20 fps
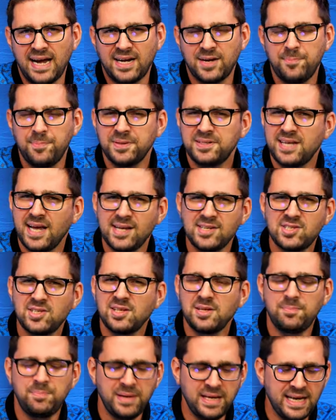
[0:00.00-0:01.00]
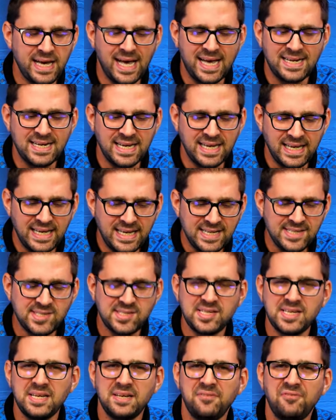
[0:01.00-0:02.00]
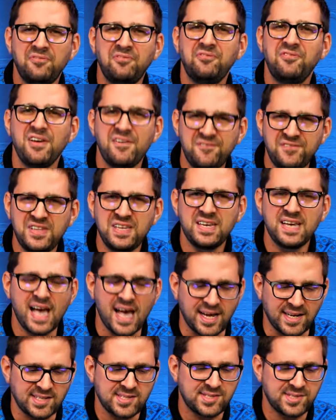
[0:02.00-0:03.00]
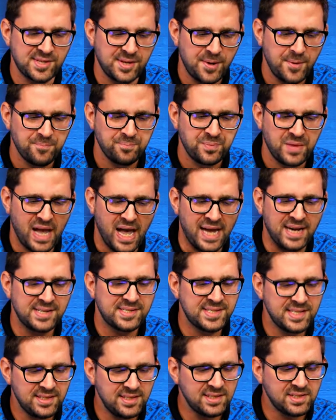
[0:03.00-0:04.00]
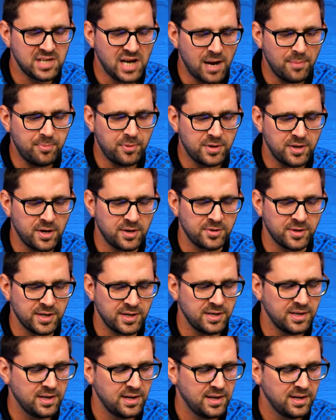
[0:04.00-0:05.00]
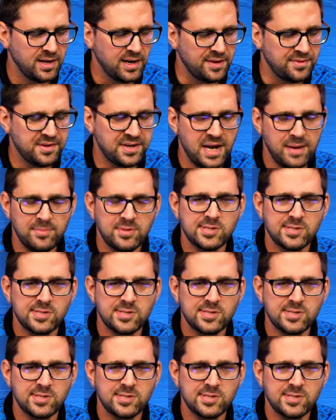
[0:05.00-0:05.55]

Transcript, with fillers: potentially be an easy fifty X, and it's in the top one hundred. And the name of this